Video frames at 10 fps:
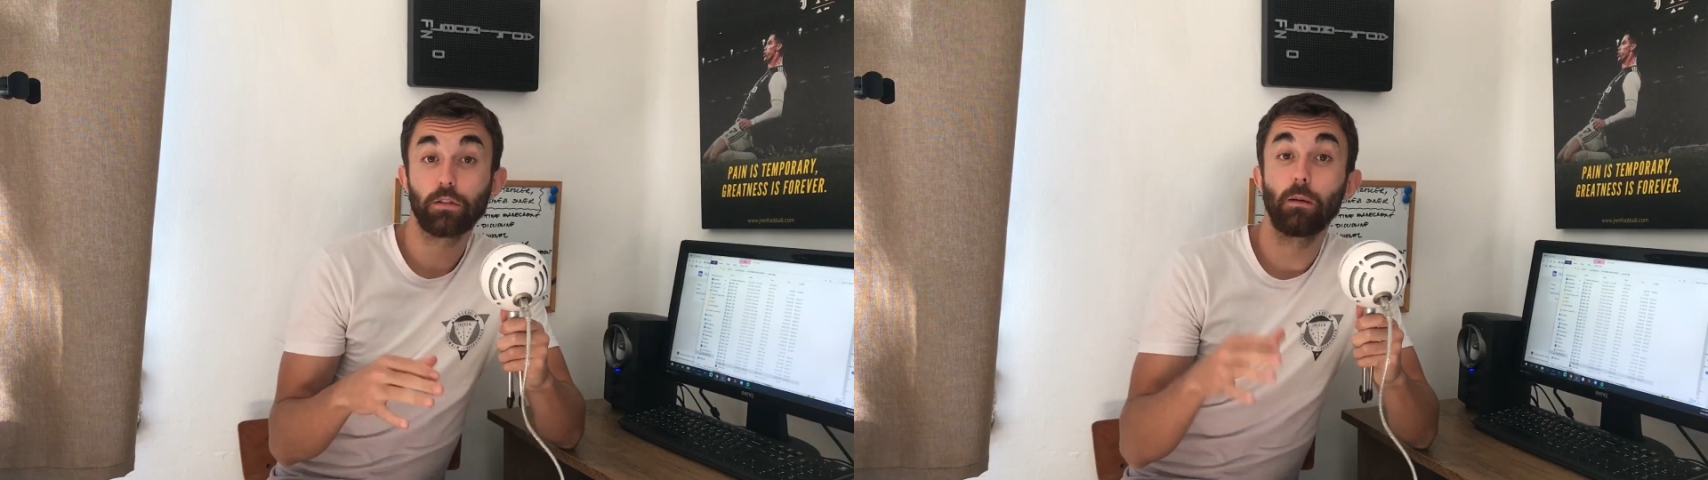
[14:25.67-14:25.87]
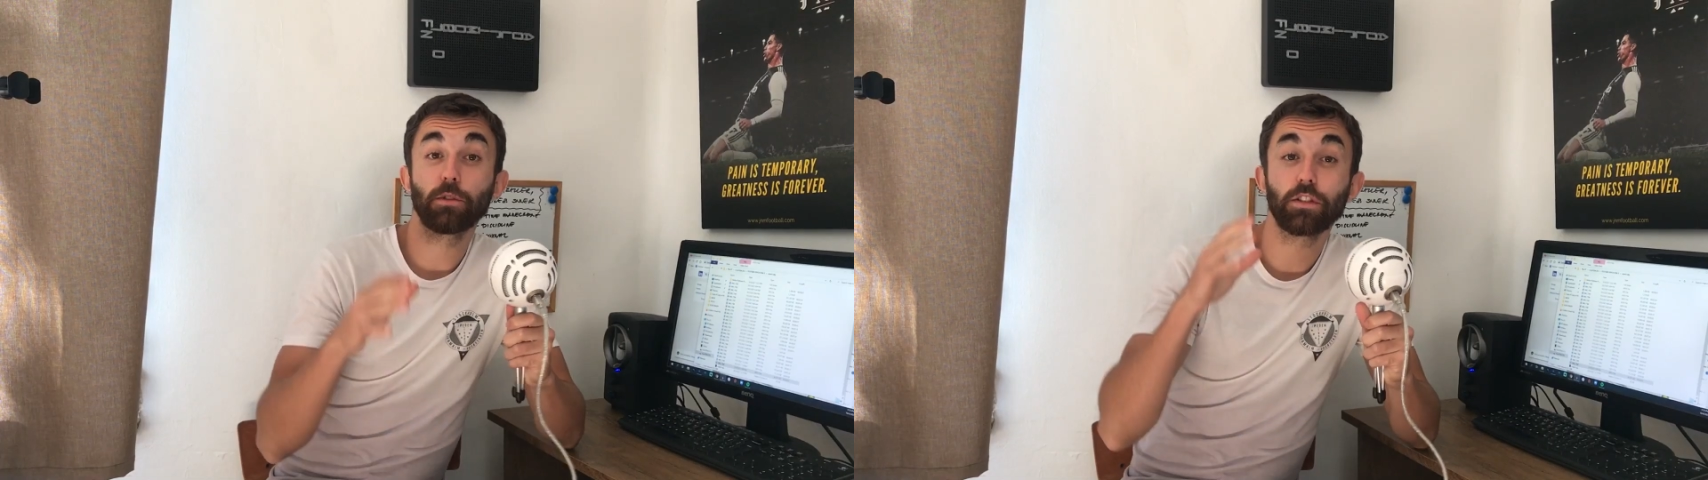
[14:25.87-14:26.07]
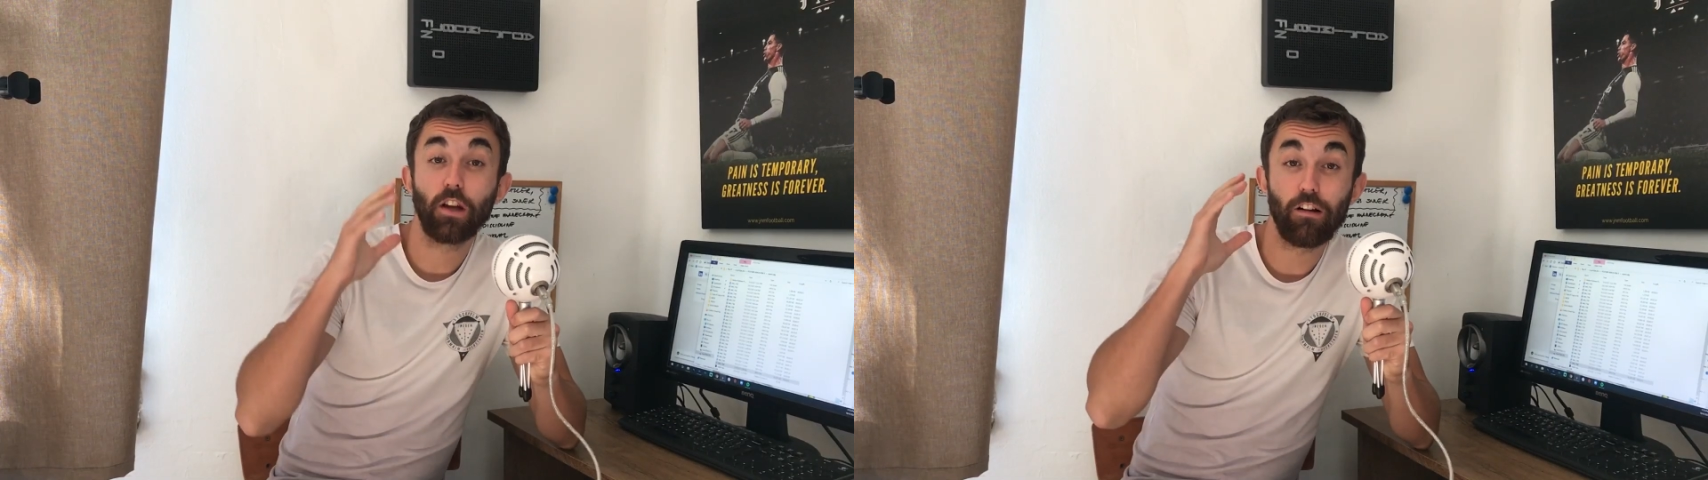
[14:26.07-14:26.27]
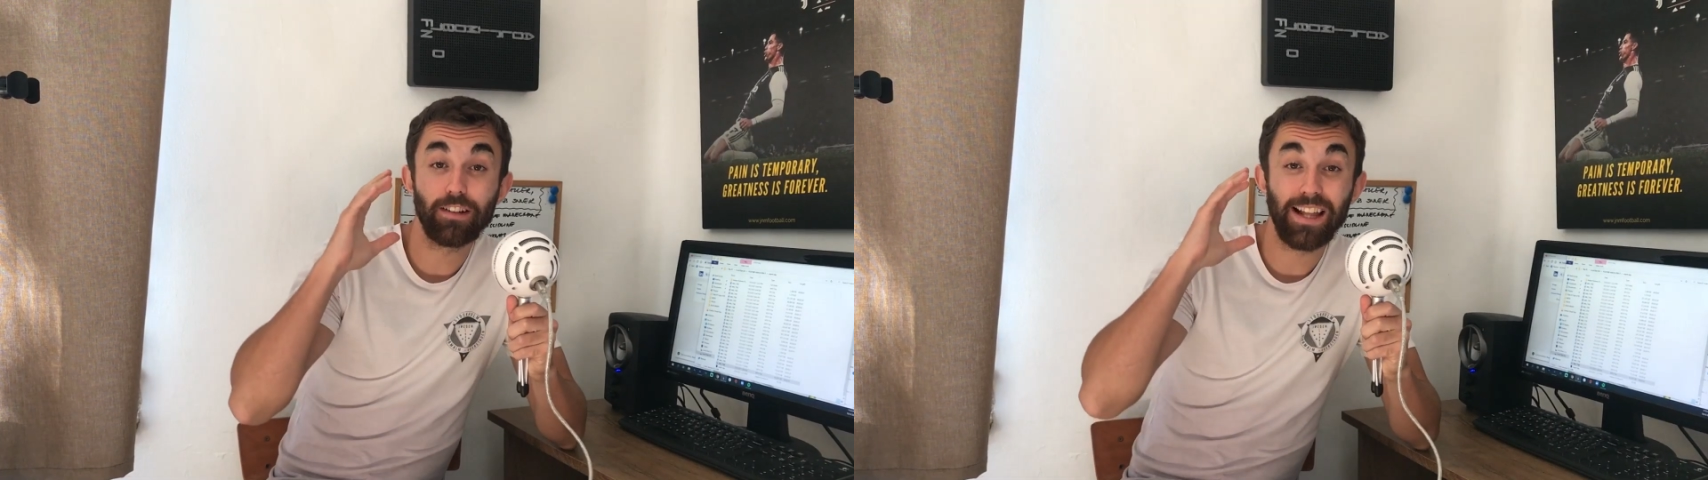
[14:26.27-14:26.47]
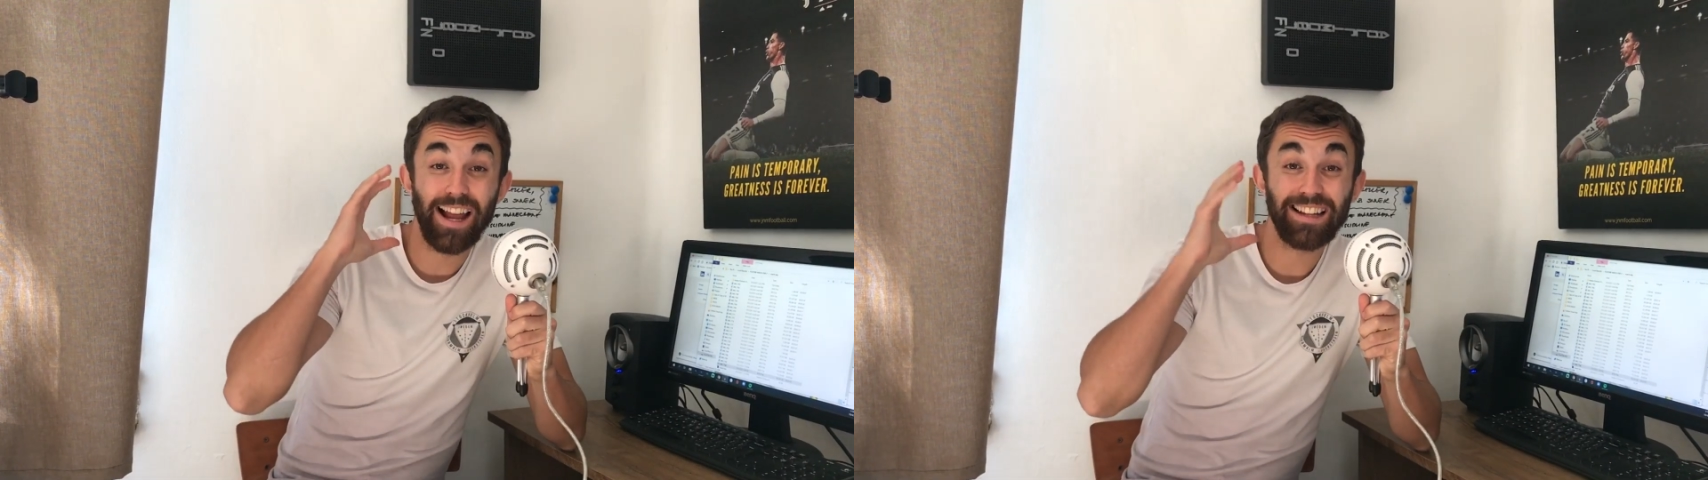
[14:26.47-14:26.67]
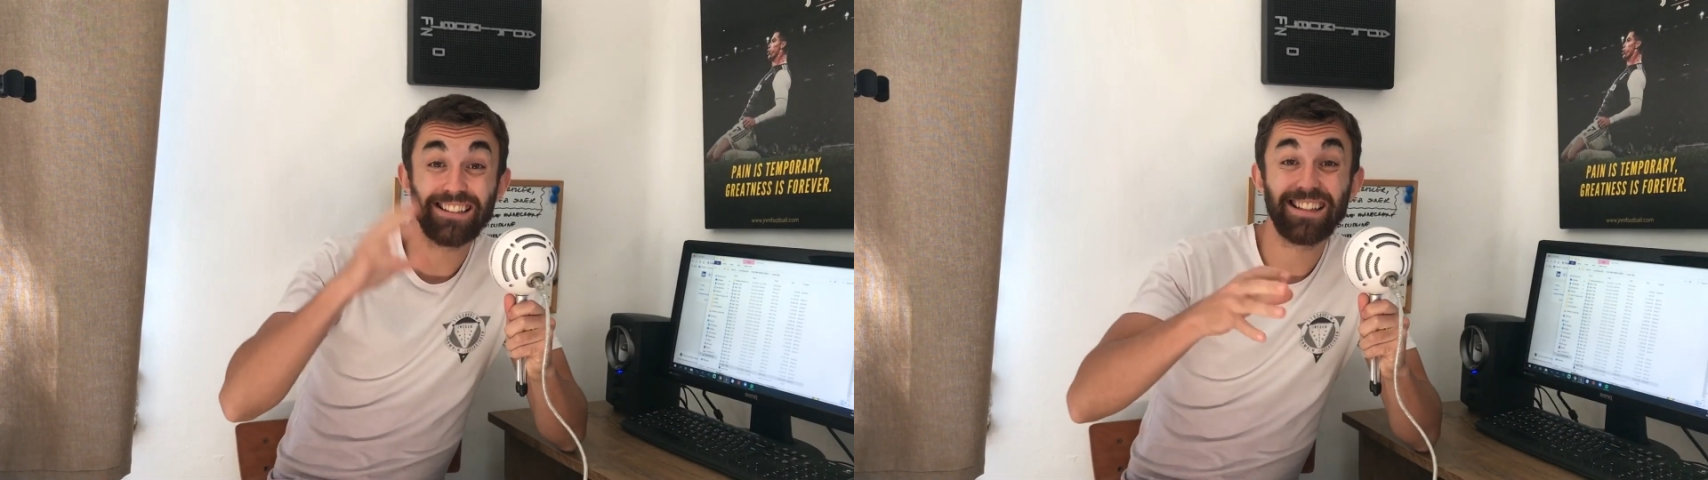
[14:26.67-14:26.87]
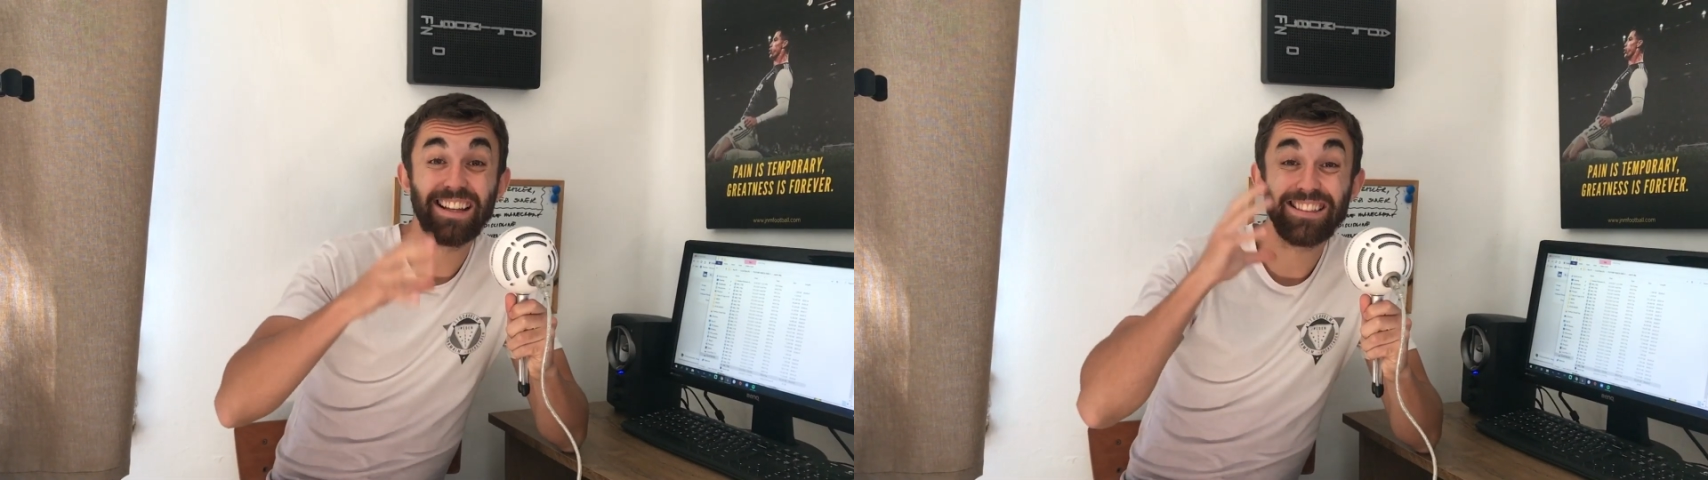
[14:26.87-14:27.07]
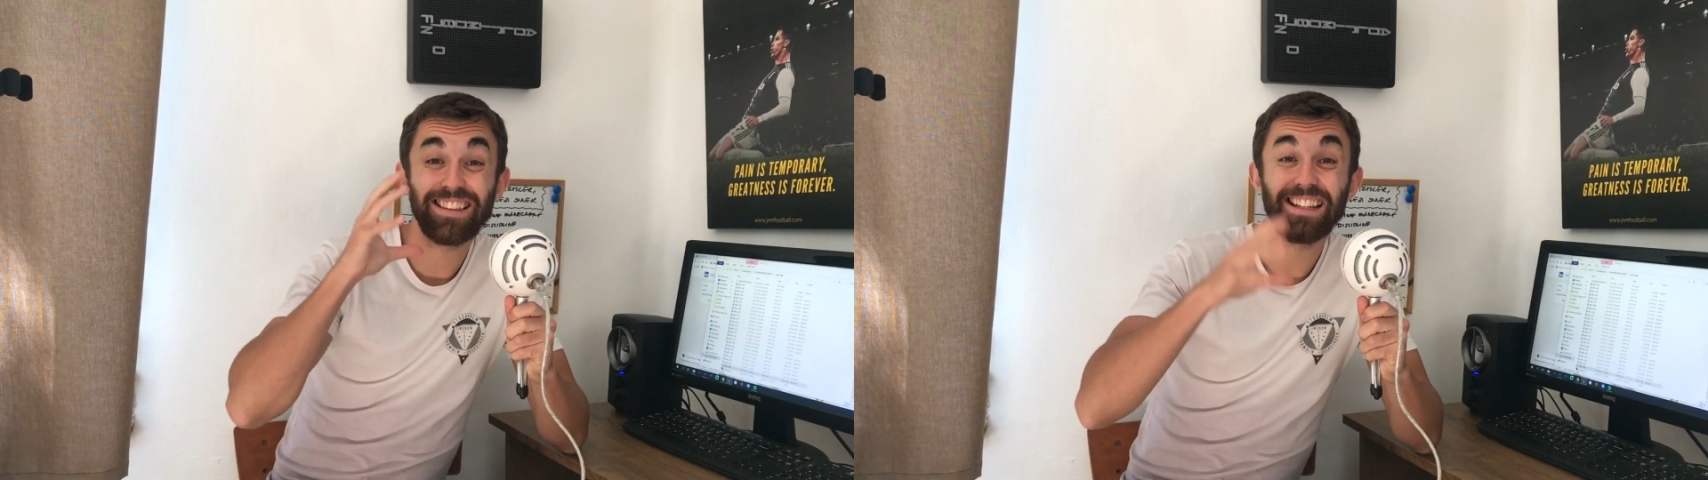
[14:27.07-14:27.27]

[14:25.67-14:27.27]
So I'm just currently editing